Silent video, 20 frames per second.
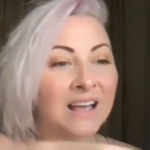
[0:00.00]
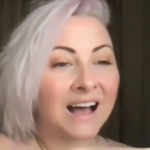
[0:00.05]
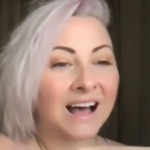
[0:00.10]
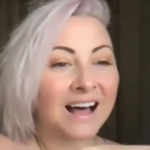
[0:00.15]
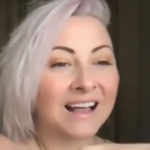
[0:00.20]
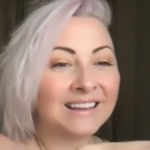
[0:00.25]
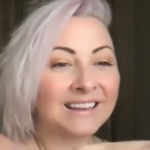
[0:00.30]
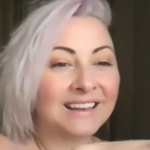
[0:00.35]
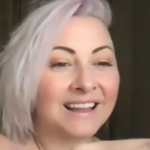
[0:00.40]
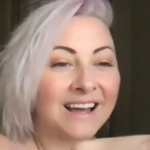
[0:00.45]

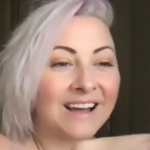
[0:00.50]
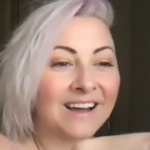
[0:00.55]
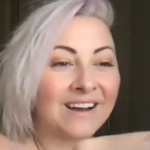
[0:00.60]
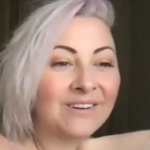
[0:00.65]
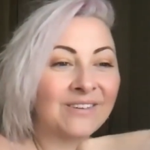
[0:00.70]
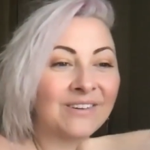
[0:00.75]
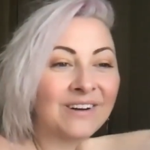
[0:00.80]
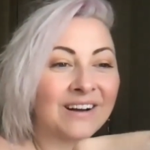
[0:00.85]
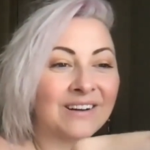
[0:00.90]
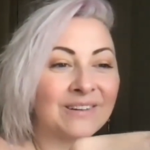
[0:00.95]

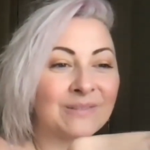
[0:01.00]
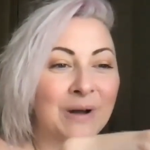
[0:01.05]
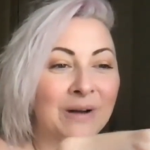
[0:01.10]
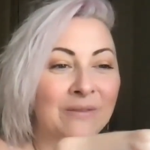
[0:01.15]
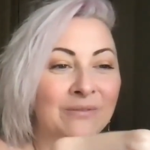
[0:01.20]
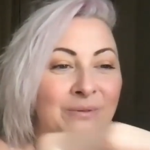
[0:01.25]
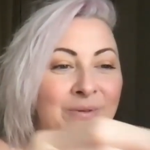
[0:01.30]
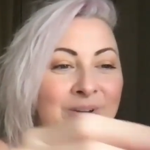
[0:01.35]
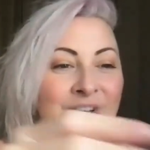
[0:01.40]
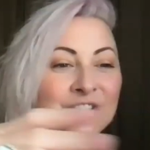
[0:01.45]
Hello,
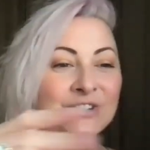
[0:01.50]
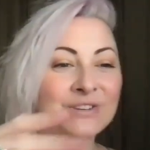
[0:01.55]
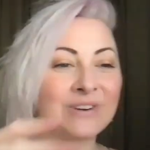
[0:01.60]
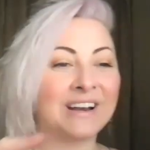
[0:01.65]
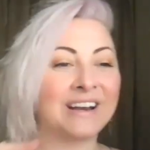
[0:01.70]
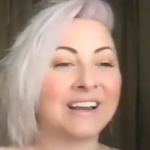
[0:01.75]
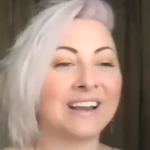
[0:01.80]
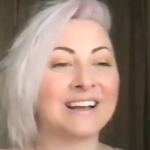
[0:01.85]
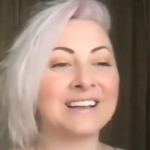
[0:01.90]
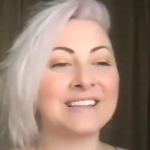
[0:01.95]
everyone
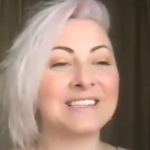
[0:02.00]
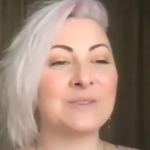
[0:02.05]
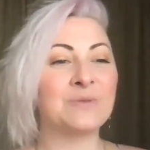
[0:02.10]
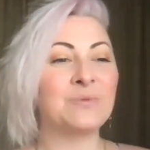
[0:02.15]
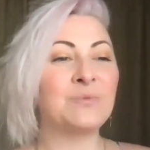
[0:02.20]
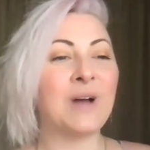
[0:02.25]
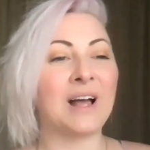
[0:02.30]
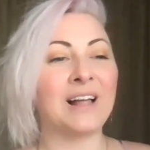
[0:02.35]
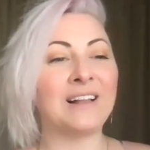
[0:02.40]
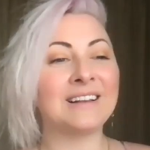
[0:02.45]
joining us.
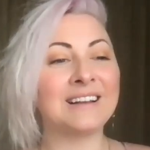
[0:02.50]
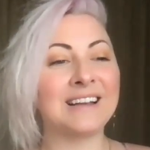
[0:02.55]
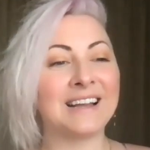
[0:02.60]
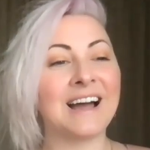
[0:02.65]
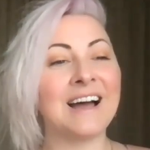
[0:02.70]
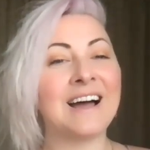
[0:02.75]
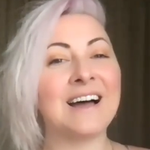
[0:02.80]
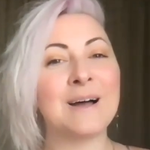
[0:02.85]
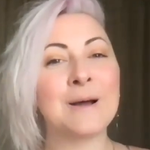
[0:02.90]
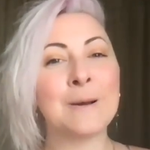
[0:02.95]

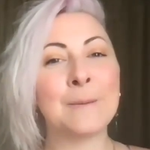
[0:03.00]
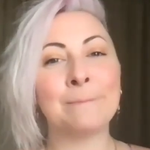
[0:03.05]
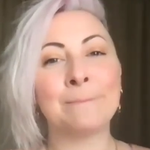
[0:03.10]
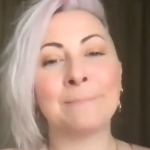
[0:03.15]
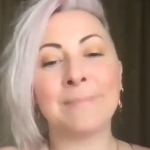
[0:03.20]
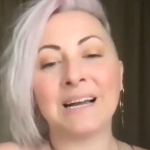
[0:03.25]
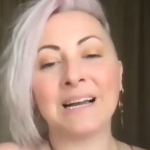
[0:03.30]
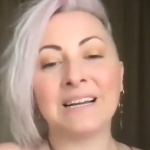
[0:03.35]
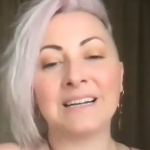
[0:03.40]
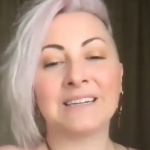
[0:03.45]
Welcome.
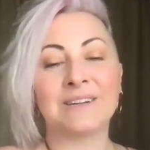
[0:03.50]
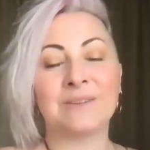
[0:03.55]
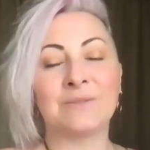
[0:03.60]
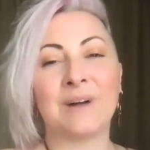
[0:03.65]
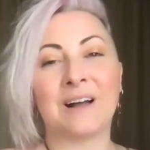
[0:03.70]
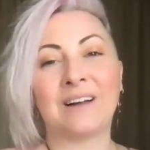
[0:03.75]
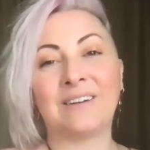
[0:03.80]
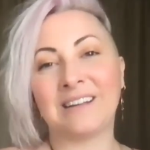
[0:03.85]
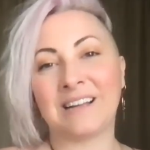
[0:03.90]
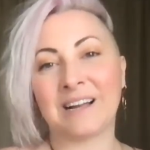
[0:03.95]

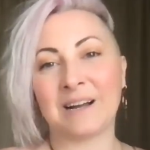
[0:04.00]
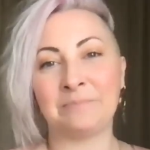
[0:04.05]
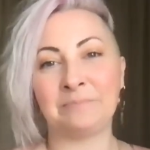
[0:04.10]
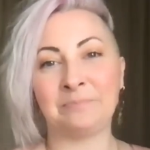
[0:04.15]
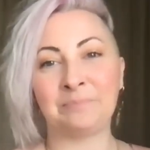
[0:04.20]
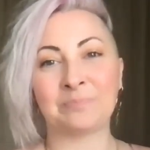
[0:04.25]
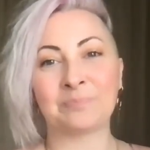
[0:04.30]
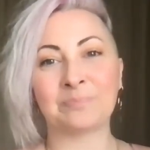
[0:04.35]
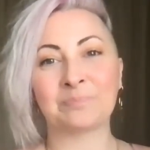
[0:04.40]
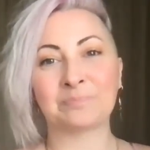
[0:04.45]

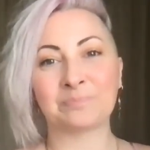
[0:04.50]
Welcome.